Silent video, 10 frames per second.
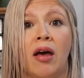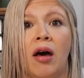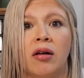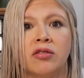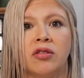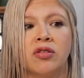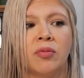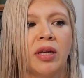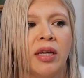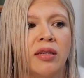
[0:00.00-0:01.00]
all social
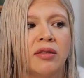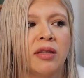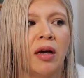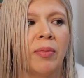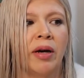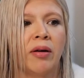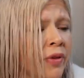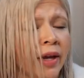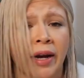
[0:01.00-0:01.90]
medias about